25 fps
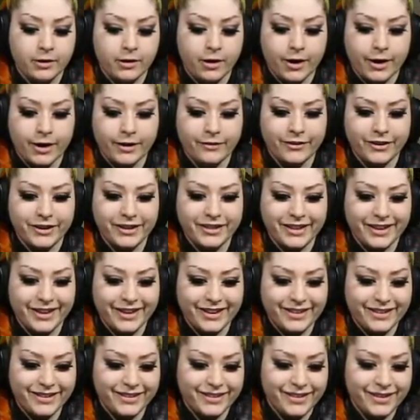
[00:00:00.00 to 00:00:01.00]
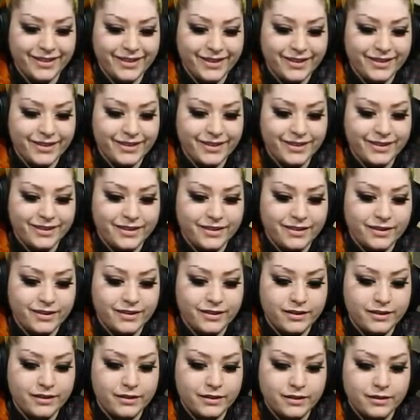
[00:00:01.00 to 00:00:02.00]
I got everything. There's something over
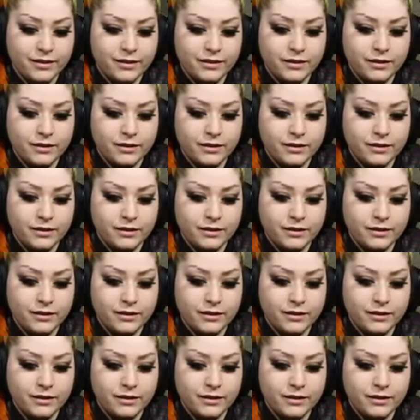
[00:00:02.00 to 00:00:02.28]
there.